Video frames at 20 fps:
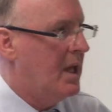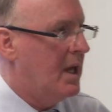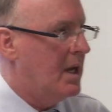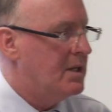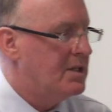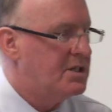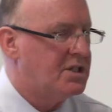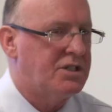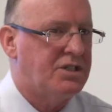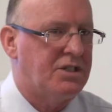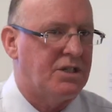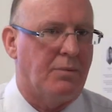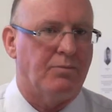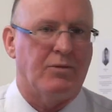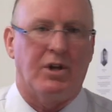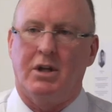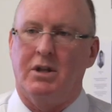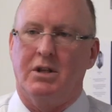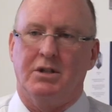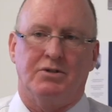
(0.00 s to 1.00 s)
And this is
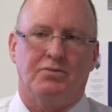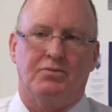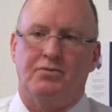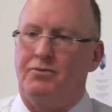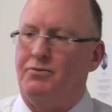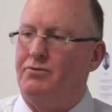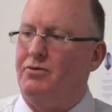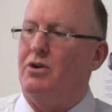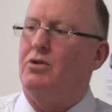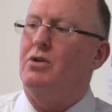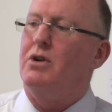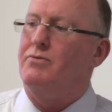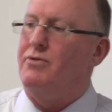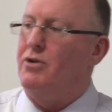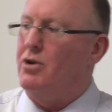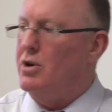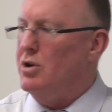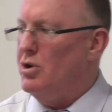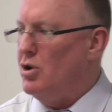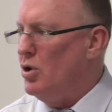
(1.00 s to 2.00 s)
something that's very,
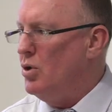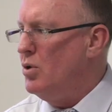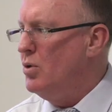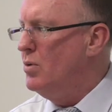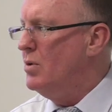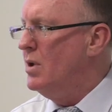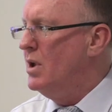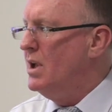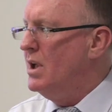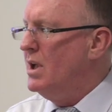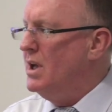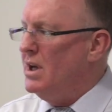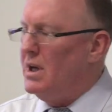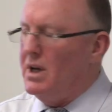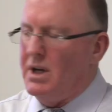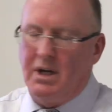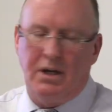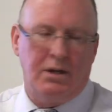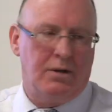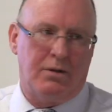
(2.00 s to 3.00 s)
very new.
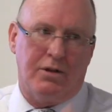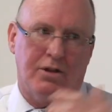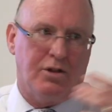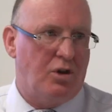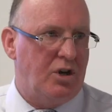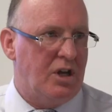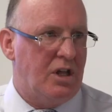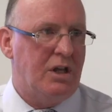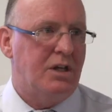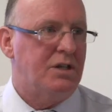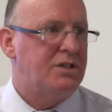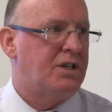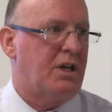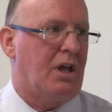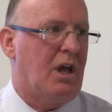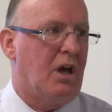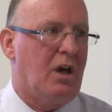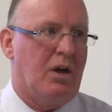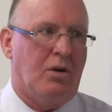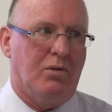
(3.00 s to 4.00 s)
30 years
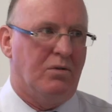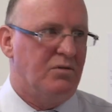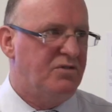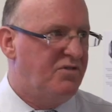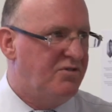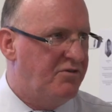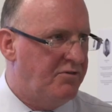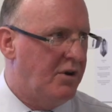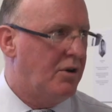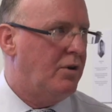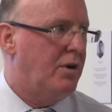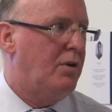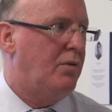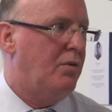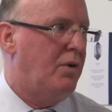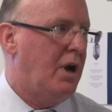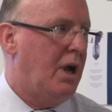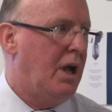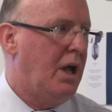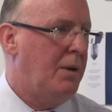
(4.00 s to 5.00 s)
ago, it was very
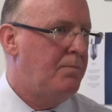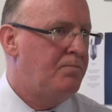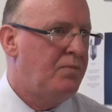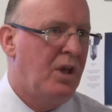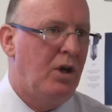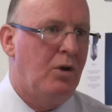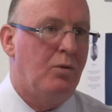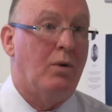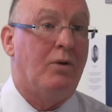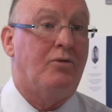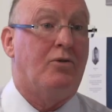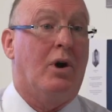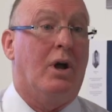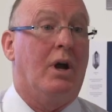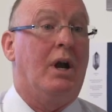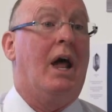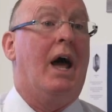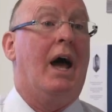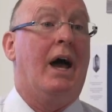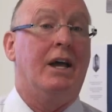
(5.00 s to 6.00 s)
rare. We've
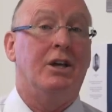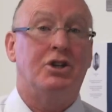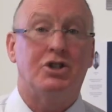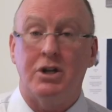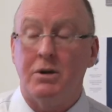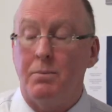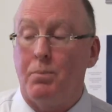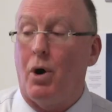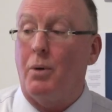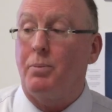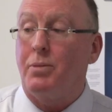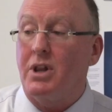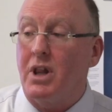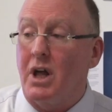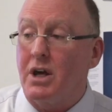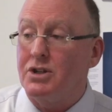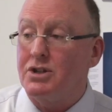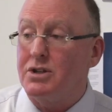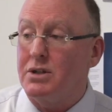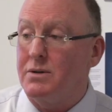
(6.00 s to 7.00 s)
got an ageing
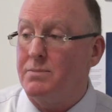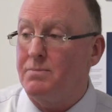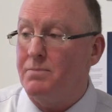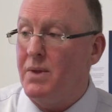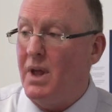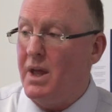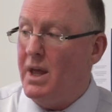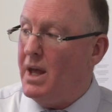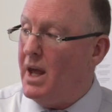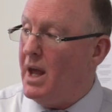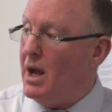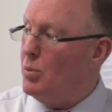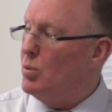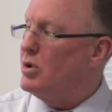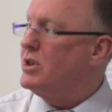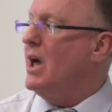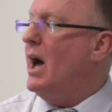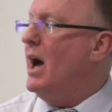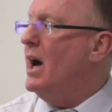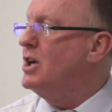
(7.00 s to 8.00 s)
population. And
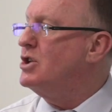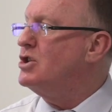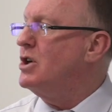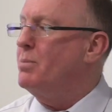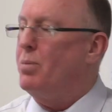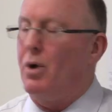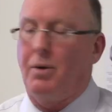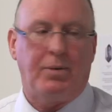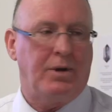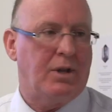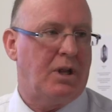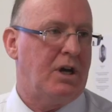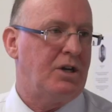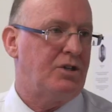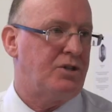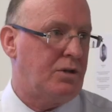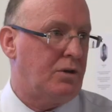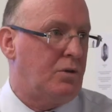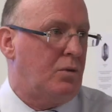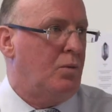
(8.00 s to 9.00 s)
with the ageing
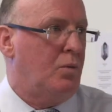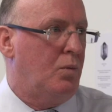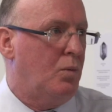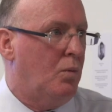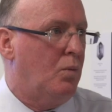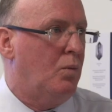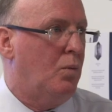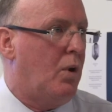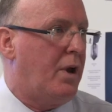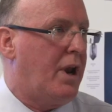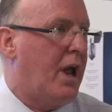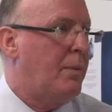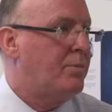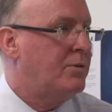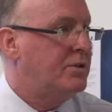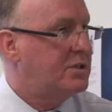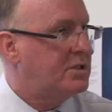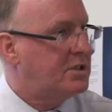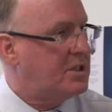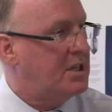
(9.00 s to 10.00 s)
population, what
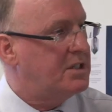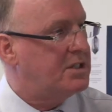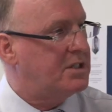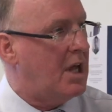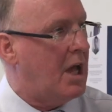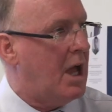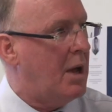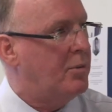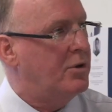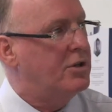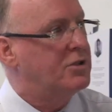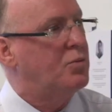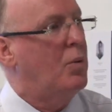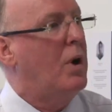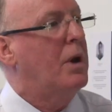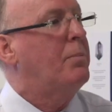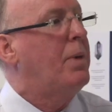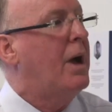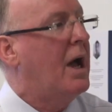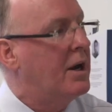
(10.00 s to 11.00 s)
tends to happen is
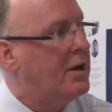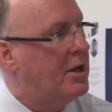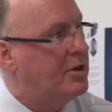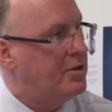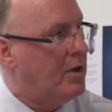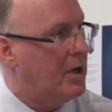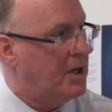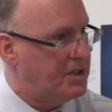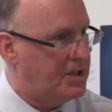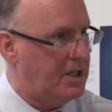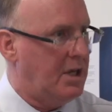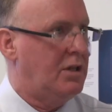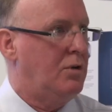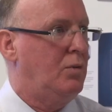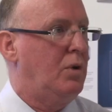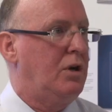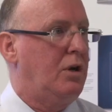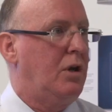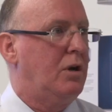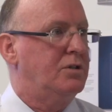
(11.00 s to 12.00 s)
one partner dies, the other
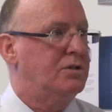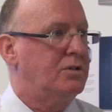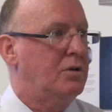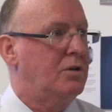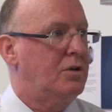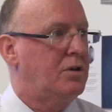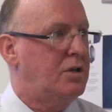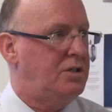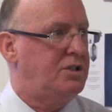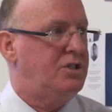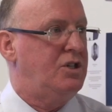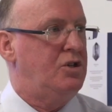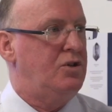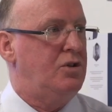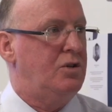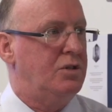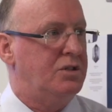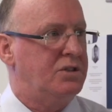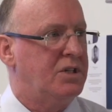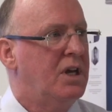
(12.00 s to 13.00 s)
one
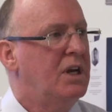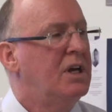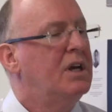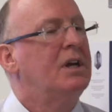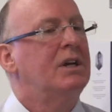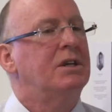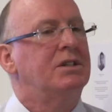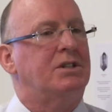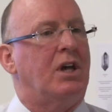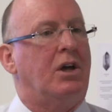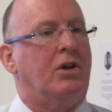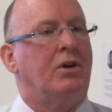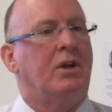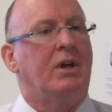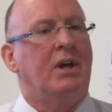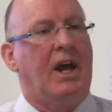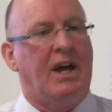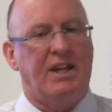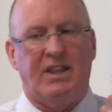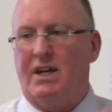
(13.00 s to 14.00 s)
continues. So,
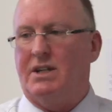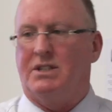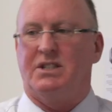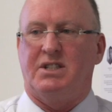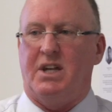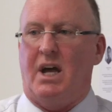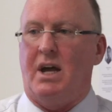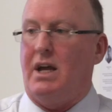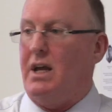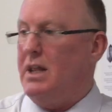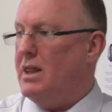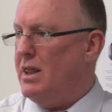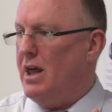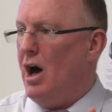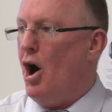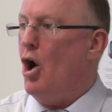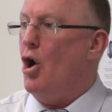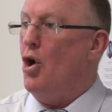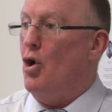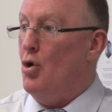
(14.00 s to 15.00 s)
and they stay in the
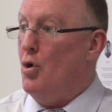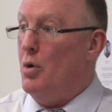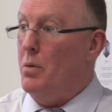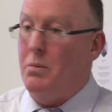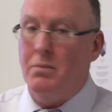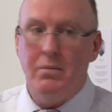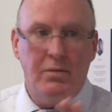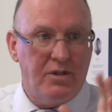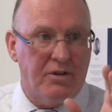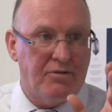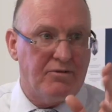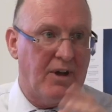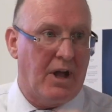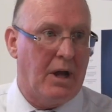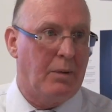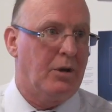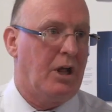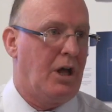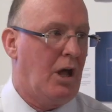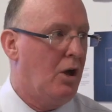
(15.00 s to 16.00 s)
home, the
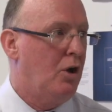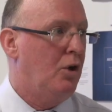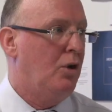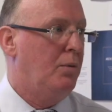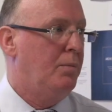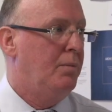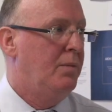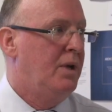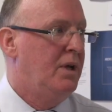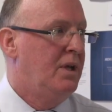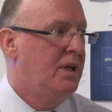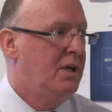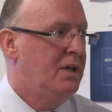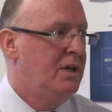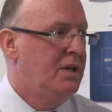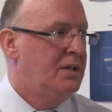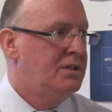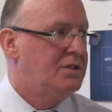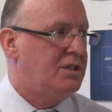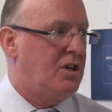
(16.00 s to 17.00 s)
family home.
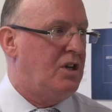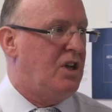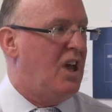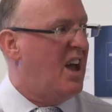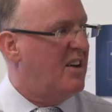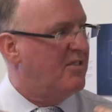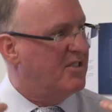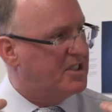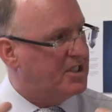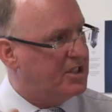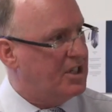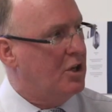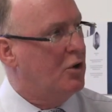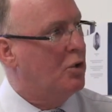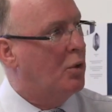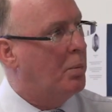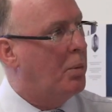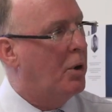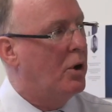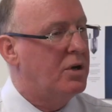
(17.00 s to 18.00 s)
So you have a
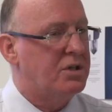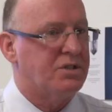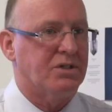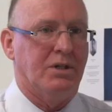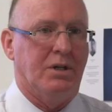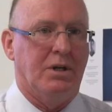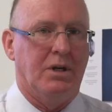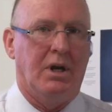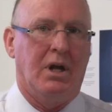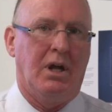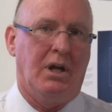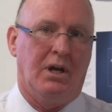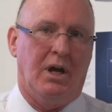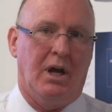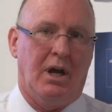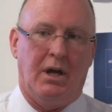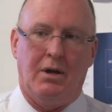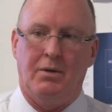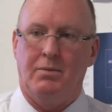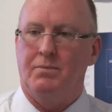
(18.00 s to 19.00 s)
single person in
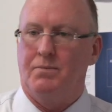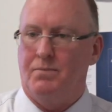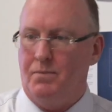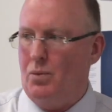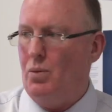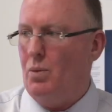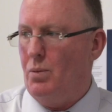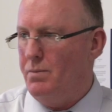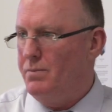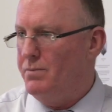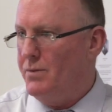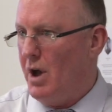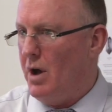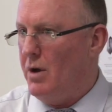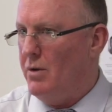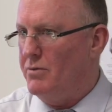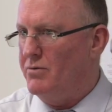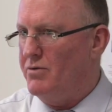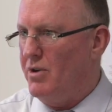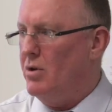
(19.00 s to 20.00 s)
a
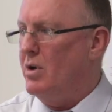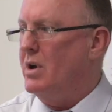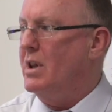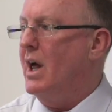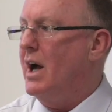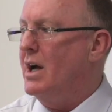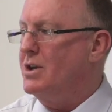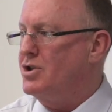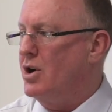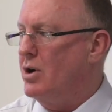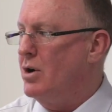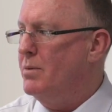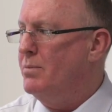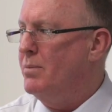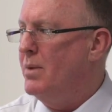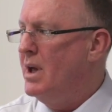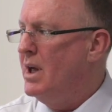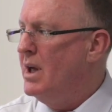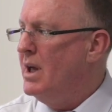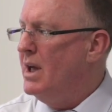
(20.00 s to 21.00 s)
very large home.